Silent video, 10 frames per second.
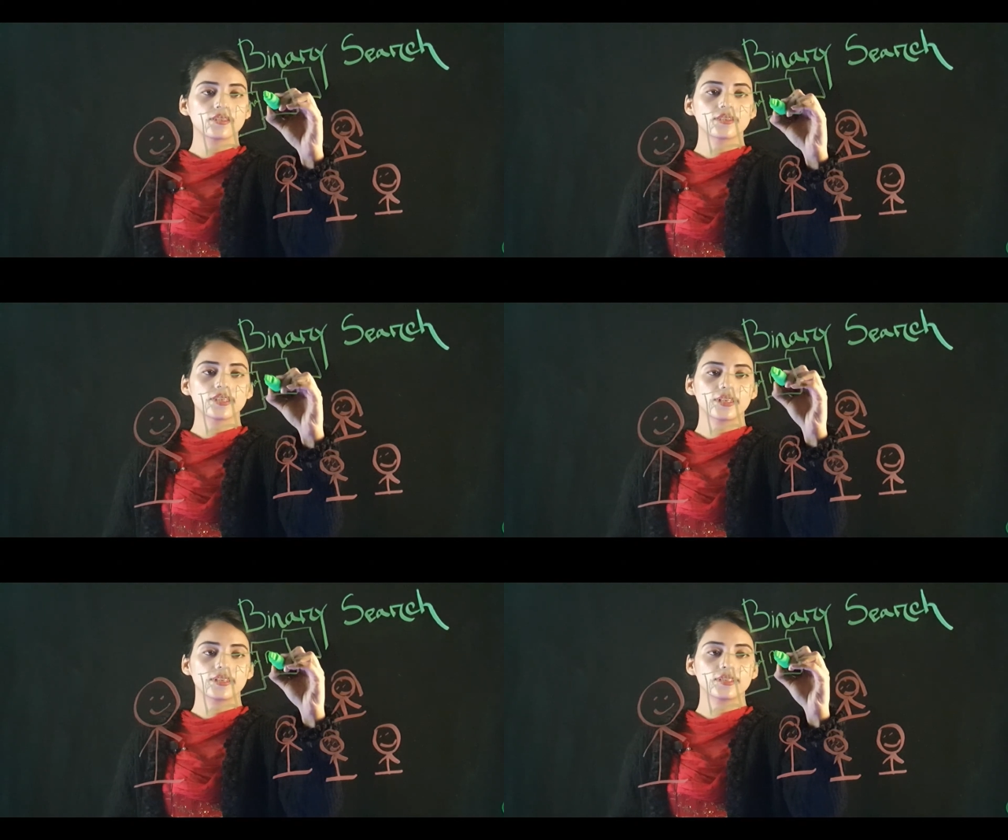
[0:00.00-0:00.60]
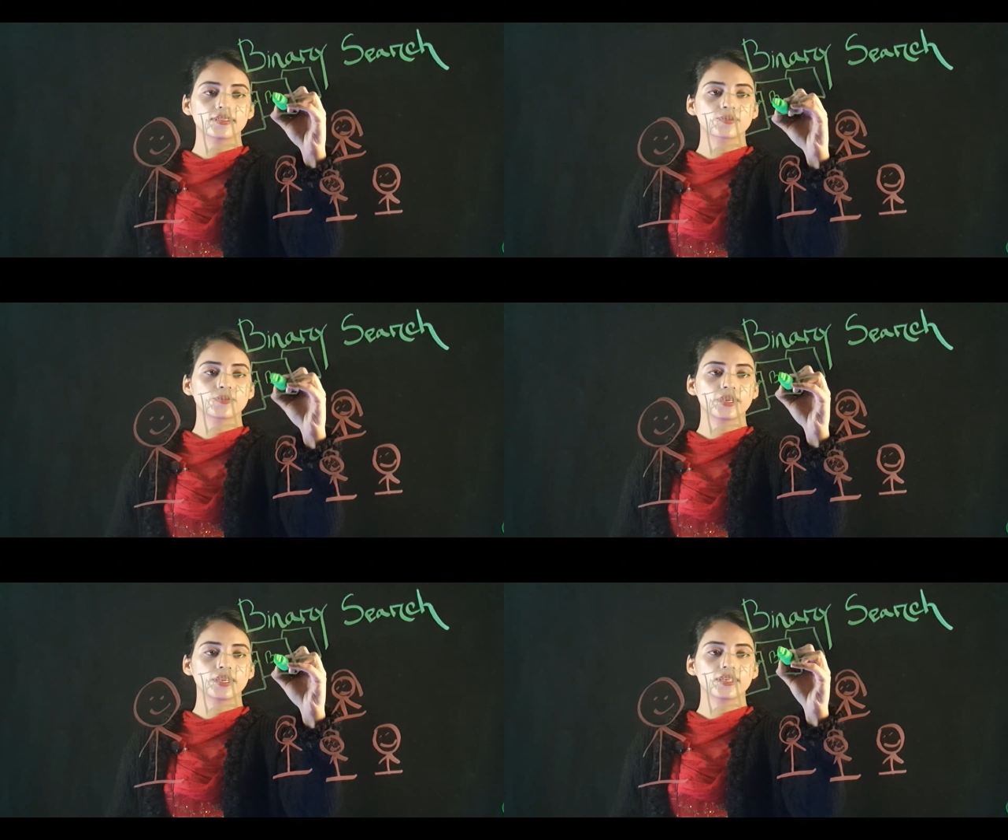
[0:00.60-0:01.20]
then is
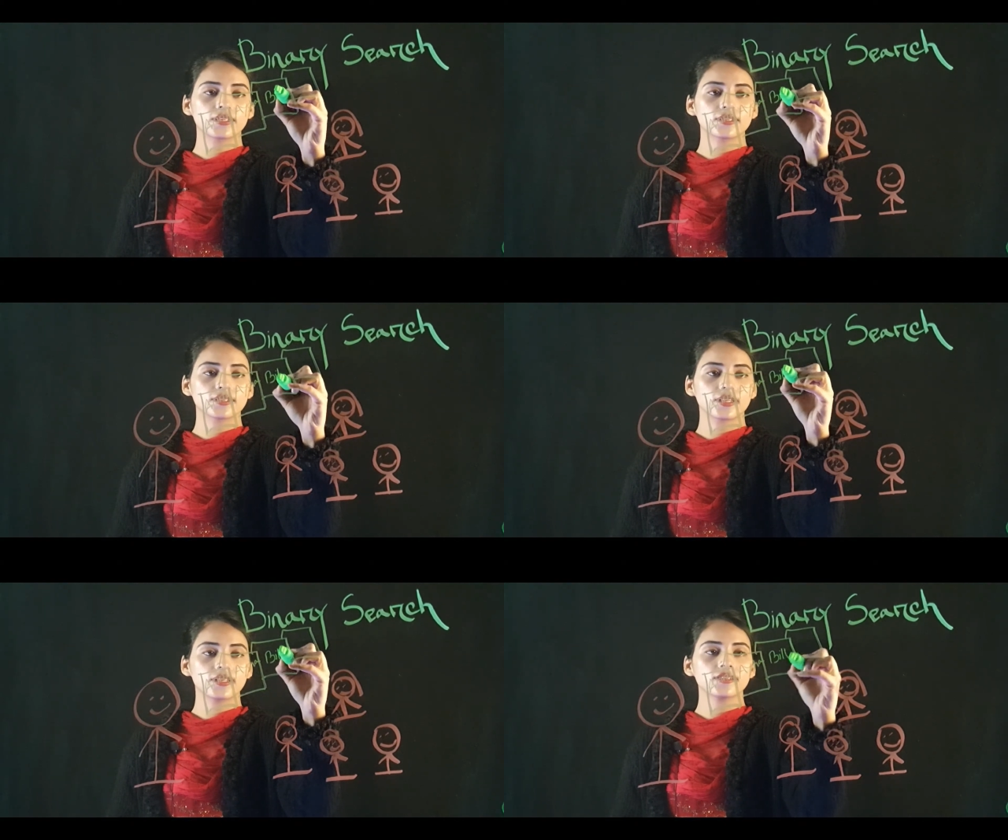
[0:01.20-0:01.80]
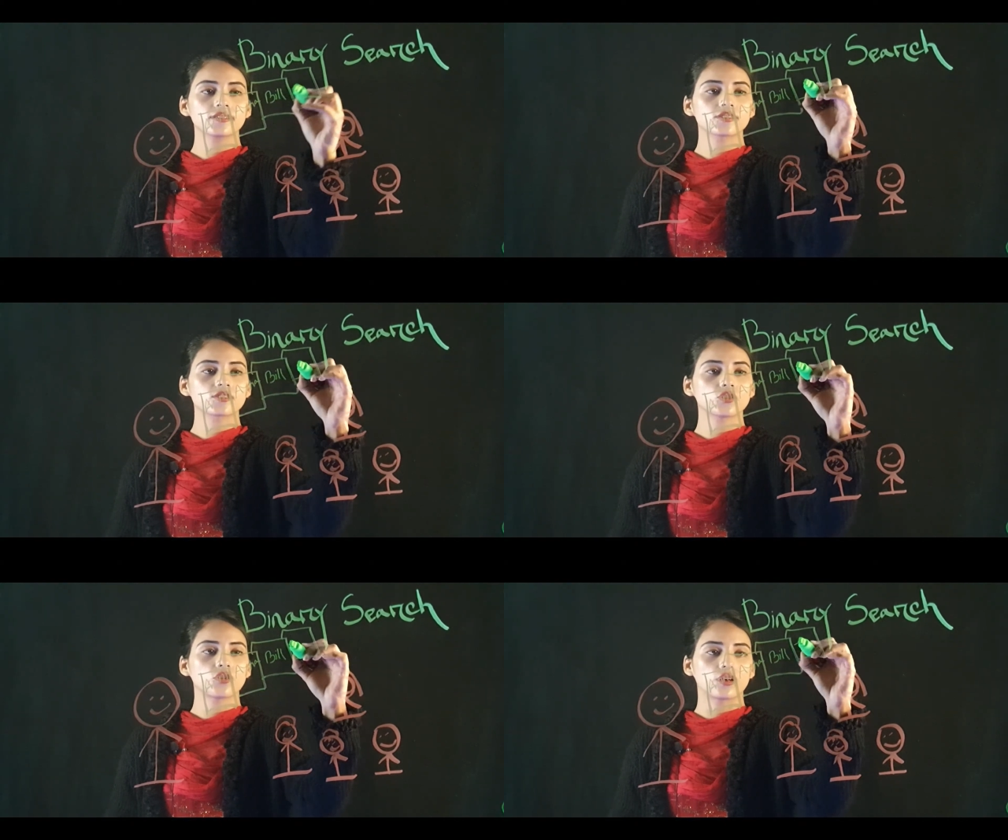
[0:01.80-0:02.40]
Bill, then
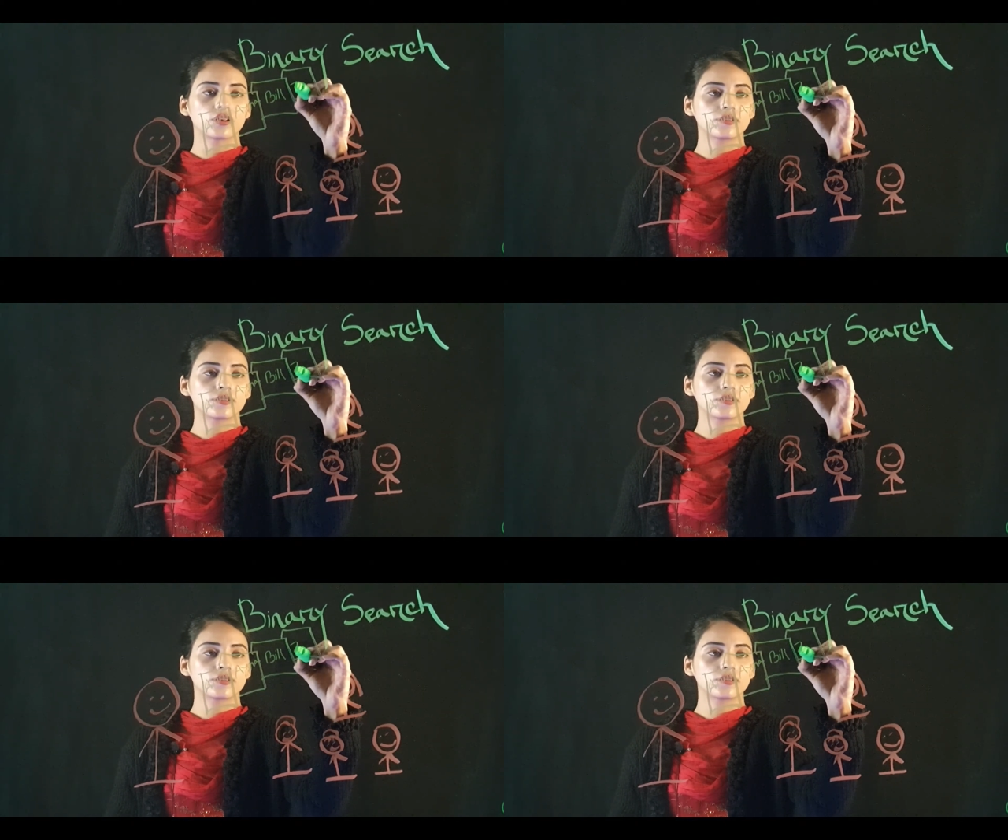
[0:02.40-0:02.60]
so on.